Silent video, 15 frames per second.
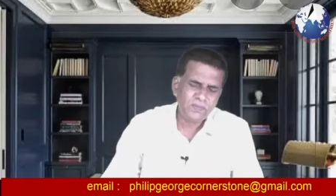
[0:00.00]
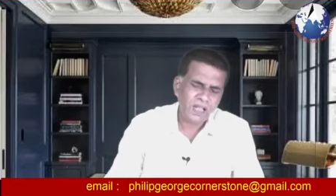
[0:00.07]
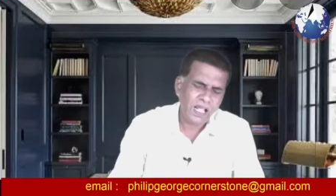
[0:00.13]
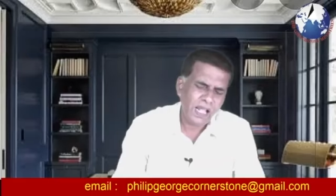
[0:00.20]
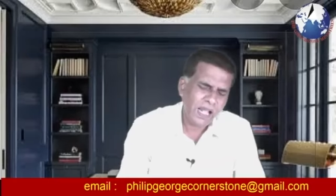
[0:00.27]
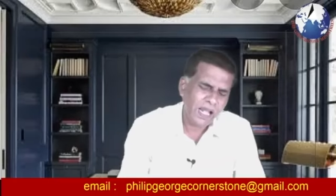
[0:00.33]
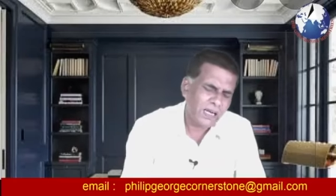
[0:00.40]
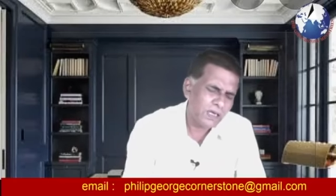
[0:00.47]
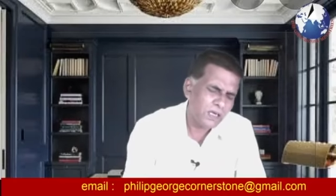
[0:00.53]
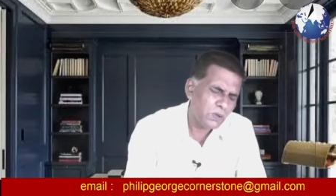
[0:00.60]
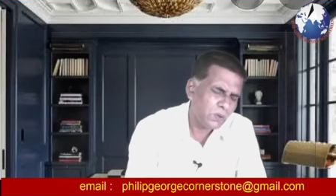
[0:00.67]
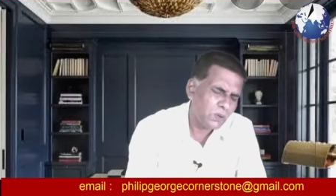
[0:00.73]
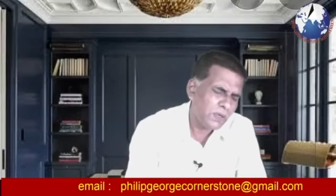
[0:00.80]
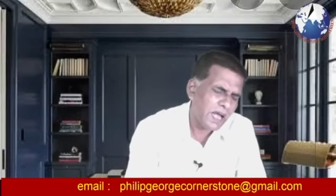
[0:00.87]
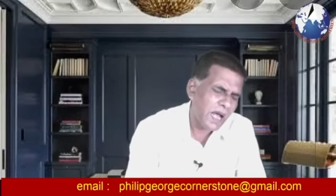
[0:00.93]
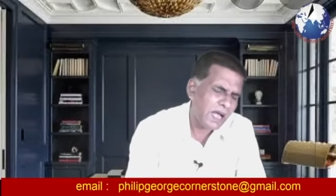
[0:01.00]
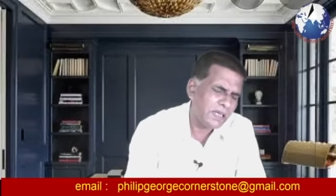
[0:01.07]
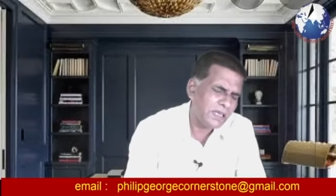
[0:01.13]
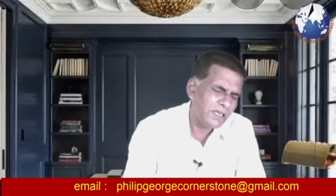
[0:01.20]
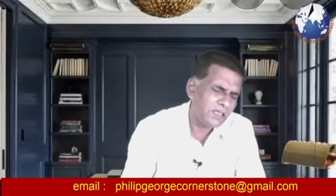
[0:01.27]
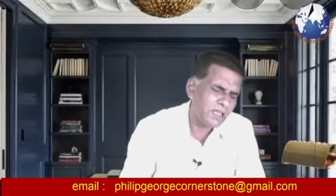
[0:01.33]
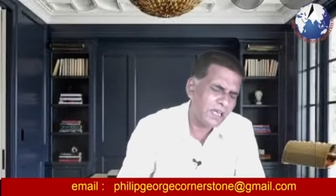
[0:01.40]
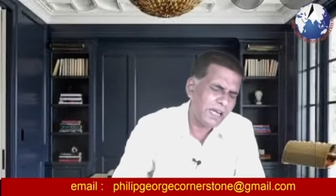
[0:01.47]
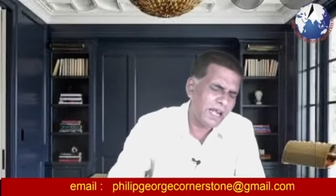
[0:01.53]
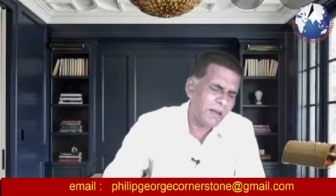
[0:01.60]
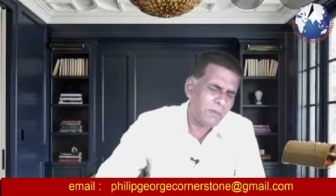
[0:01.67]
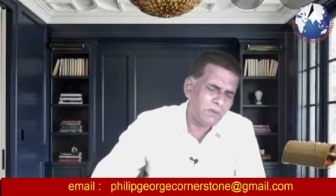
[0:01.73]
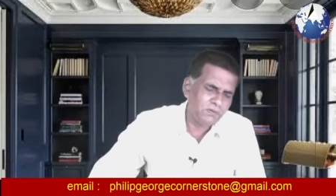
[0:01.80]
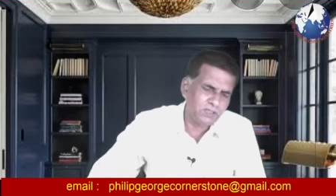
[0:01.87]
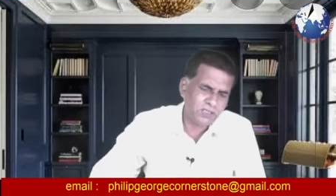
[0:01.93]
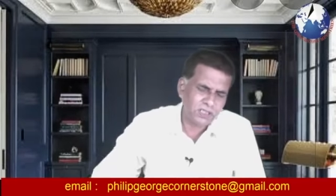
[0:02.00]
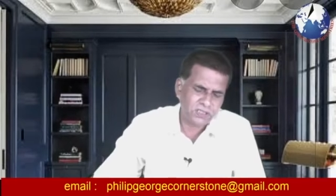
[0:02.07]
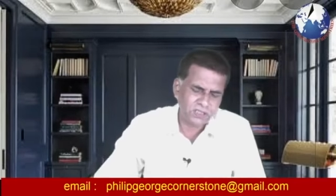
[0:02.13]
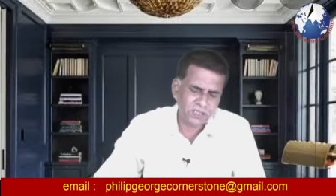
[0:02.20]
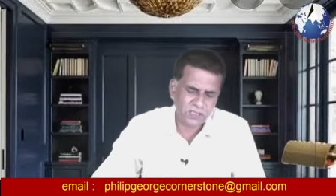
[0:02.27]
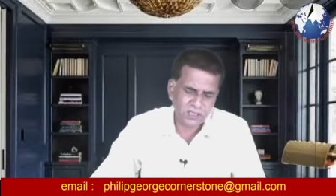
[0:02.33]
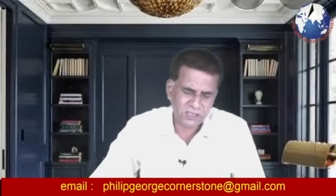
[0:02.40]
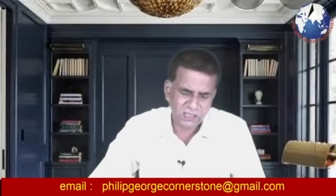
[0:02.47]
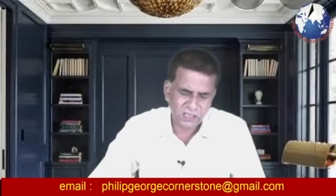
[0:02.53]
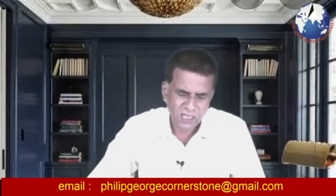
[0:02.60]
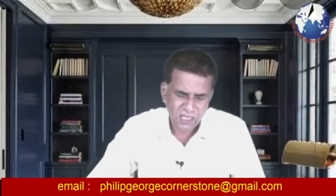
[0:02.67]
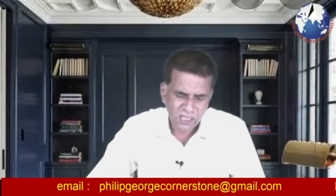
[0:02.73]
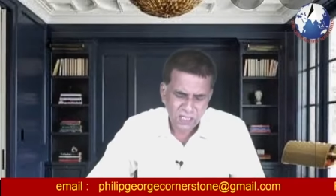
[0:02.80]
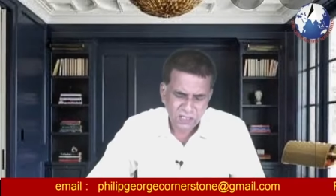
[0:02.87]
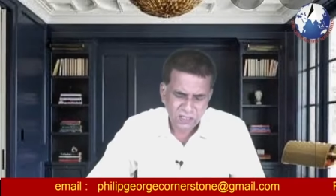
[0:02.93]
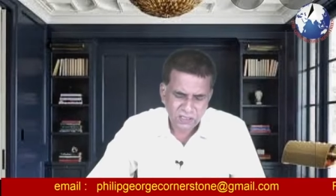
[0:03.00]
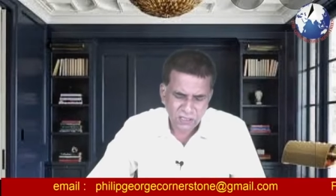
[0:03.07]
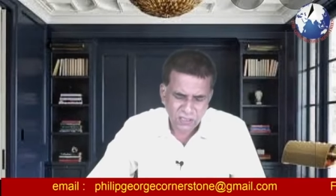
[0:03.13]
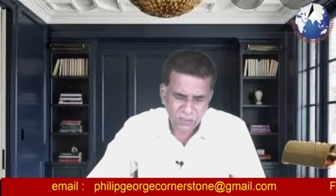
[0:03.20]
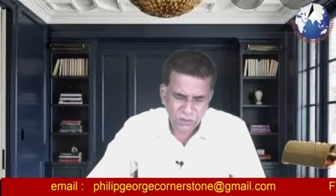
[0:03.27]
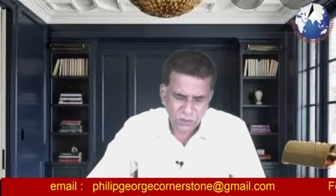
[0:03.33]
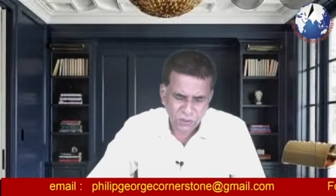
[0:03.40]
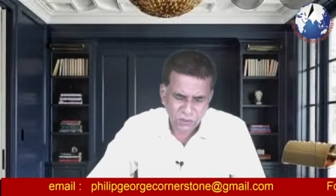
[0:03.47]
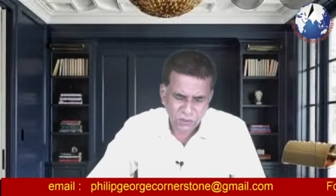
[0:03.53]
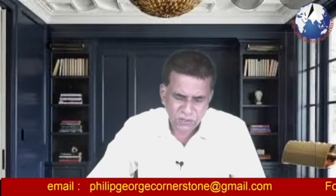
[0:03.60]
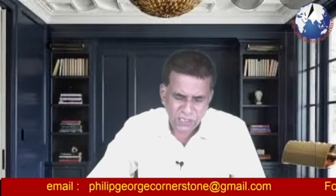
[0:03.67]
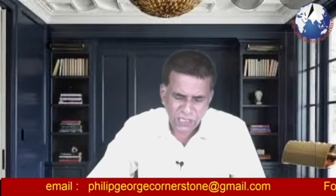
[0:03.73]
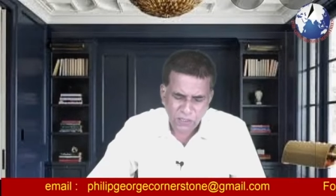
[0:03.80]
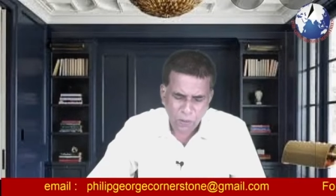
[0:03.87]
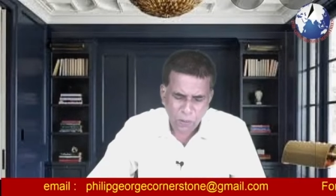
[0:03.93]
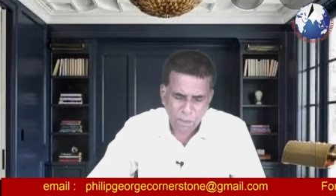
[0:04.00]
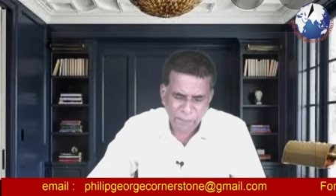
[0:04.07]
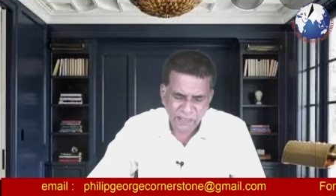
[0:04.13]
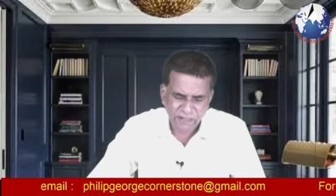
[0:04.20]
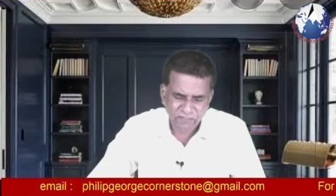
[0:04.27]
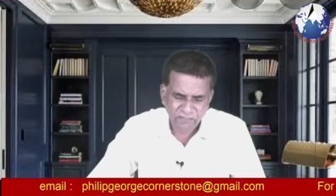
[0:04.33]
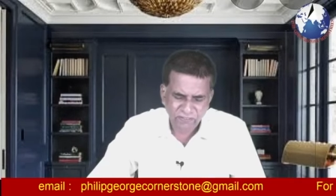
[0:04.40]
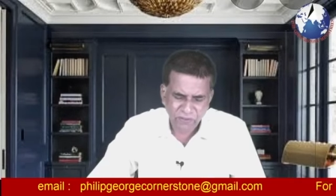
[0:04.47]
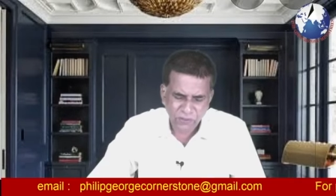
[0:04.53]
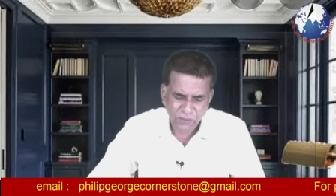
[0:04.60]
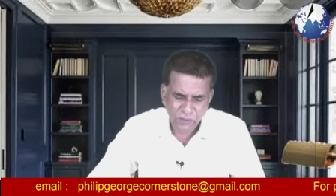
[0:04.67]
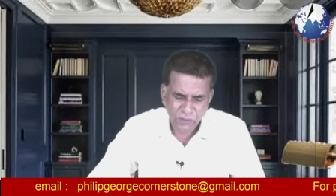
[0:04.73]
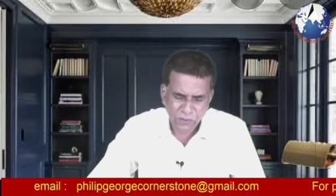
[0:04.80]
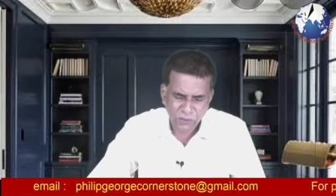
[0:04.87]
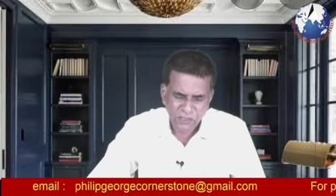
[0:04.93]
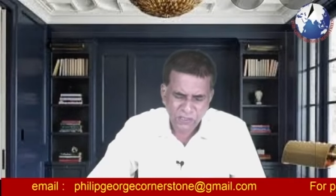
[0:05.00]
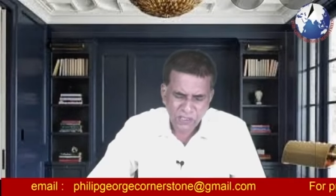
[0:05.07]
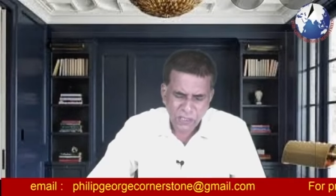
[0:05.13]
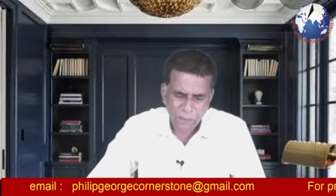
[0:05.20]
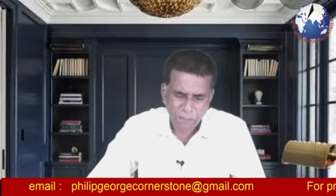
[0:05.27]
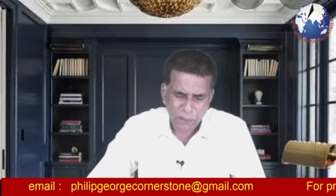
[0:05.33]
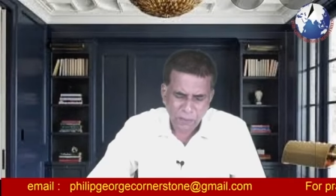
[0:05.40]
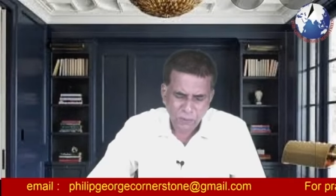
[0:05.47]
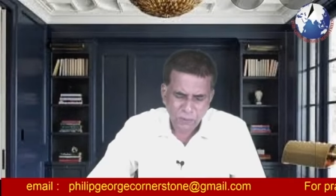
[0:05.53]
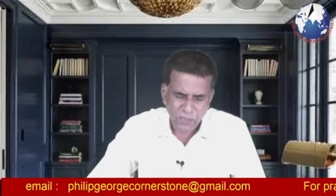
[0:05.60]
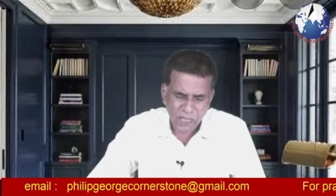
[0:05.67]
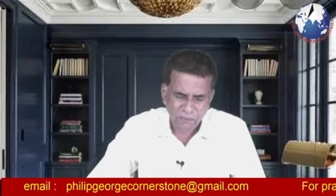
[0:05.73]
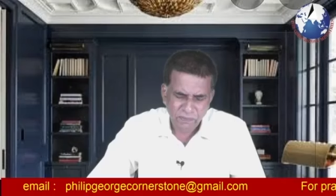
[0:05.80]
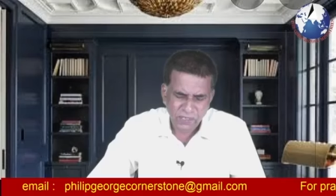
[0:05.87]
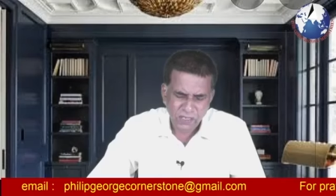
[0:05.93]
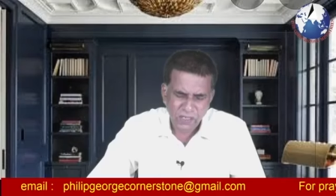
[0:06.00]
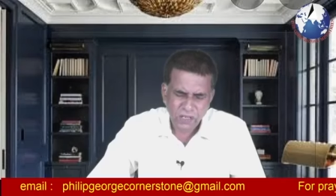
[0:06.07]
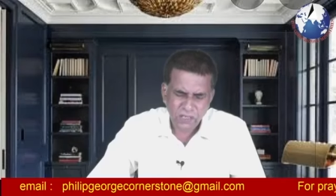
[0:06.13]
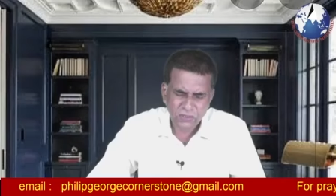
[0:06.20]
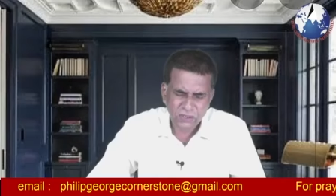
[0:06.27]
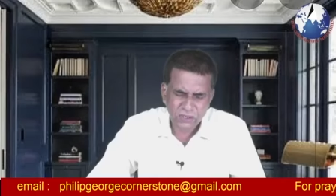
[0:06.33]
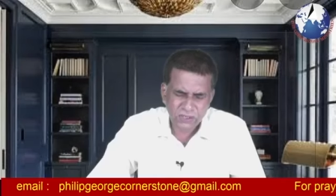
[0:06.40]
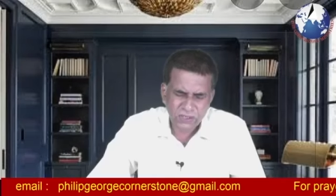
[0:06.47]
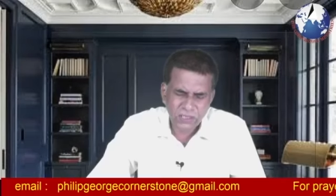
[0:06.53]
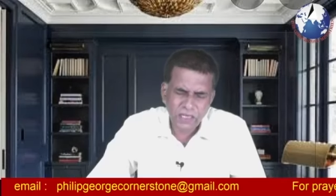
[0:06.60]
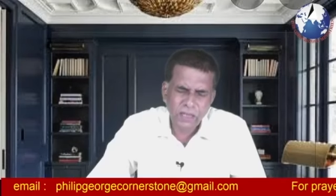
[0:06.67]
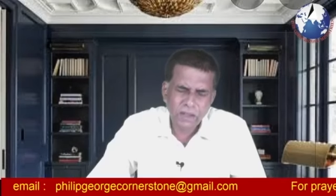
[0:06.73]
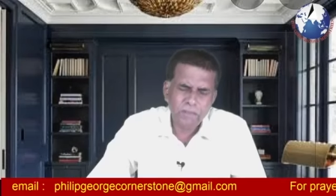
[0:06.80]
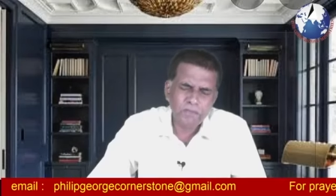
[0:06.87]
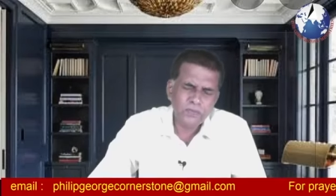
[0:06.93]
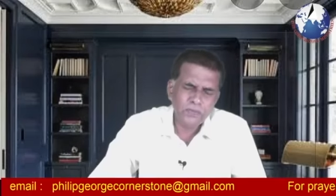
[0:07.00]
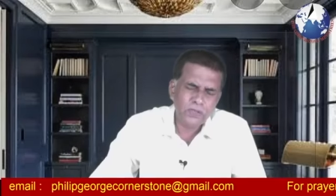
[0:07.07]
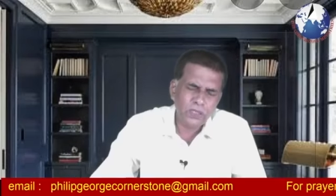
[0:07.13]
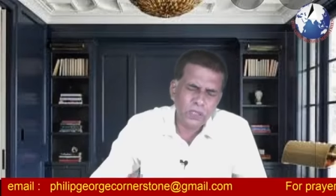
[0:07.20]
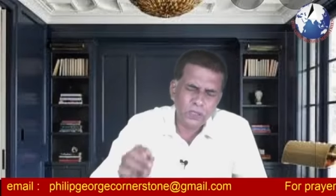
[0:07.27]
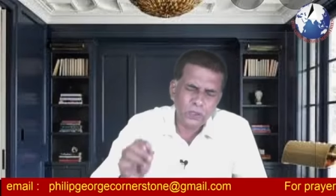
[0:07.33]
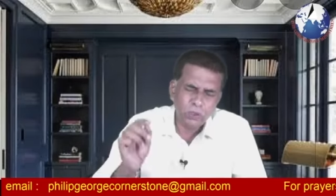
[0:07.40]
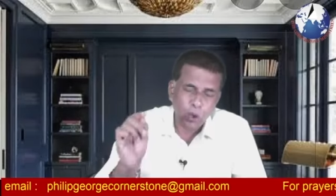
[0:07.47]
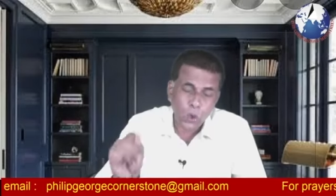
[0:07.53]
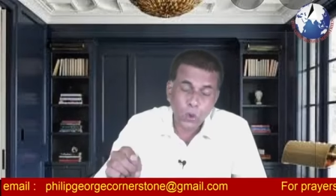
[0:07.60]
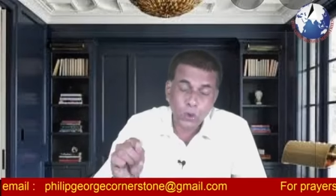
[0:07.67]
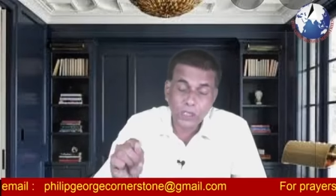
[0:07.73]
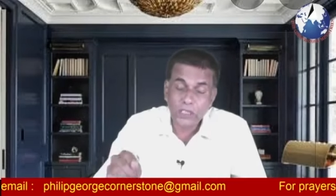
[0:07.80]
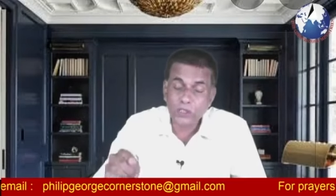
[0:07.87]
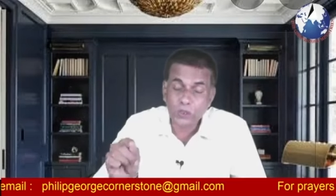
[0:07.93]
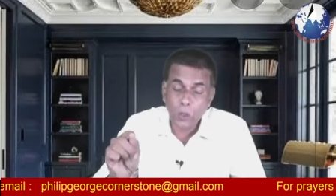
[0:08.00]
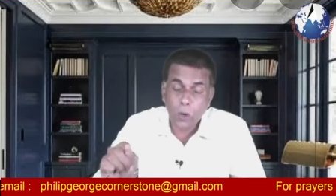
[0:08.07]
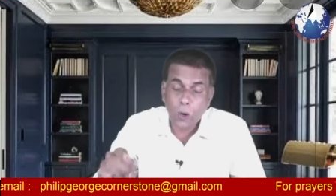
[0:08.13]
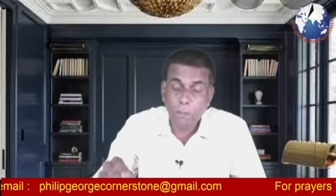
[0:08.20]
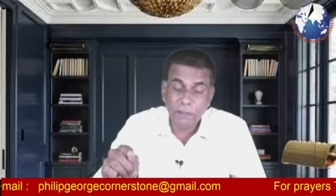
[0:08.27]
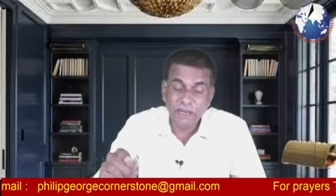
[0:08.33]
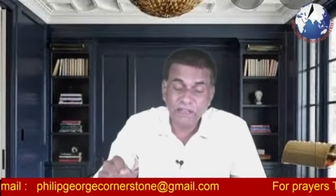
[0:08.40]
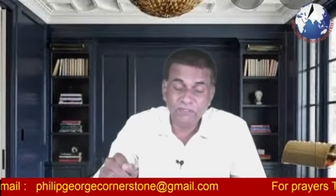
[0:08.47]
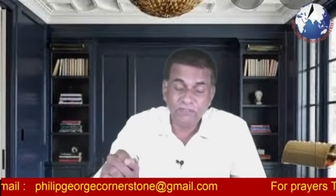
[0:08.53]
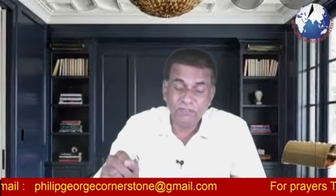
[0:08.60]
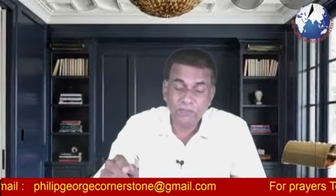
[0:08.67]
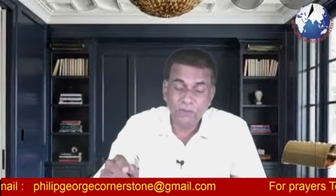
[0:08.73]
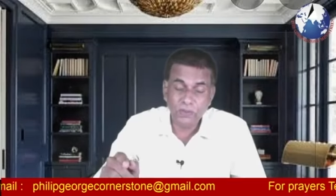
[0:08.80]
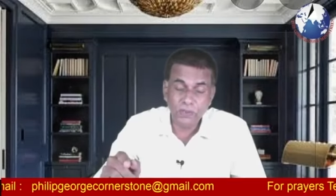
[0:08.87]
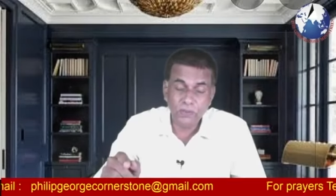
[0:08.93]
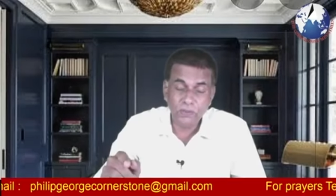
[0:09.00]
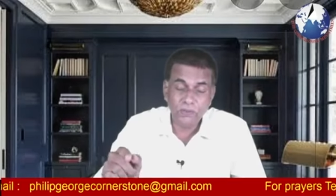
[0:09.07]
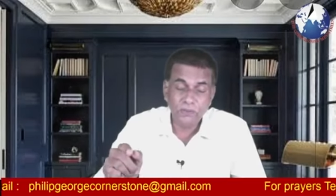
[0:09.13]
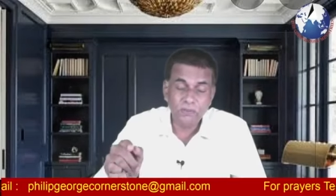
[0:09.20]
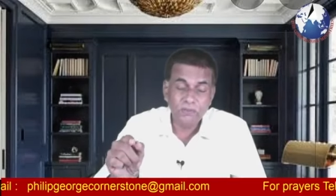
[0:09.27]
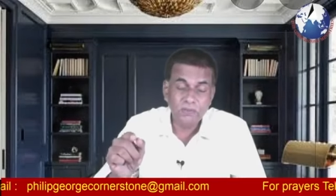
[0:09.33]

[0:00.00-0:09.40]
Hallelujah. In the name of Jesus, the doors are opening for you. Paula Winlock sister, the door is opening for you